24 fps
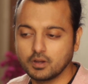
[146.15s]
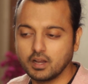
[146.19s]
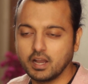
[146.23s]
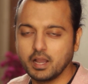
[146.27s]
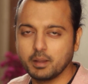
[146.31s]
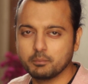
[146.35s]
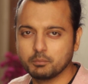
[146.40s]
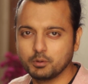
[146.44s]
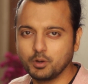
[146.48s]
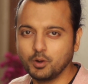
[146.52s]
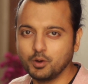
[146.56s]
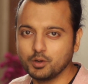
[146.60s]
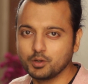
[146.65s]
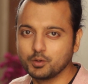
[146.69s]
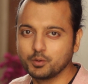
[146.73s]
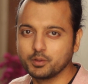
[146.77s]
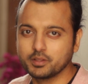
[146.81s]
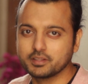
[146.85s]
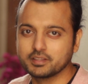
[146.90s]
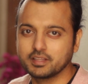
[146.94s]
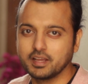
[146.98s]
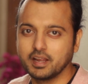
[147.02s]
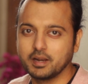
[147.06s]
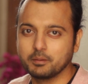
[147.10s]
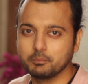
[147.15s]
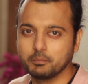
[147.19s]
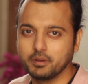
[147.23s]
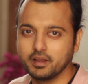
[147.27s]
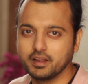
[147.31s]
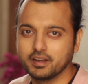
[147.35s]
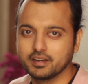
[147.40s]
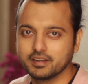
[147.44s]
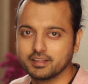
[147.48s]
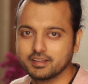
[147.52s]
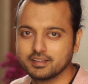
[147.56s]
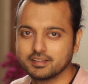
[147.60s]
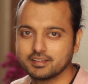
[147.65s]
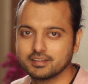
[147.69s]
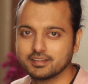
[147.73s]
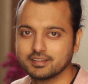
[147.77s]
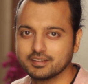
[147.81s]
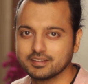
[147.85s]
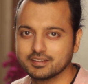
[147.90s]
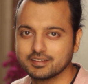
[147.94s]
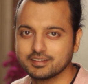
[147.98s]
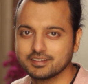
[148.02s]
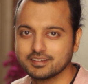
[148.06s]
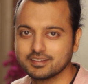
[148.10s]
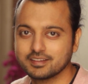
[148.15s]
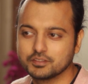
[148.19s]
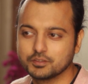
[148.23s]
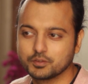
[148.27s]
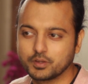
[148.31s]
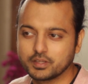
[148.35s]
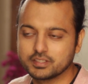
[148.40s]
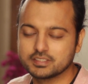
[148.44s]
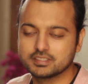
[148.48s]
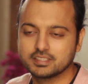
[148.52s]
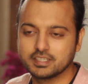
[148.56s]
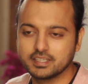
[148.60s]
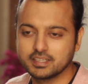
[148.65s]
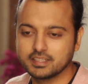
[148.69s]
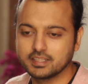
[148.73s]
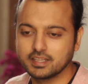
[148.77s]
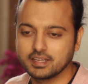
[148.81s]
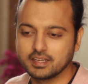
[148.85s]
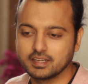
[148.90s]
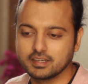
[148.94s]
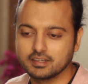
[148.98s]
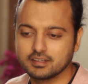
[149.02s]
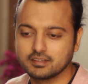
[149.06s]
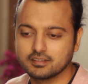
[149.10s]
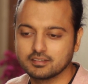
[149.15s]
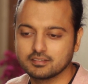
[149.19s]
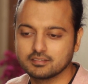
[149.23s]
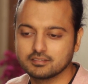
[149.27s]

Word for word: I'm not doing that bad. You can say that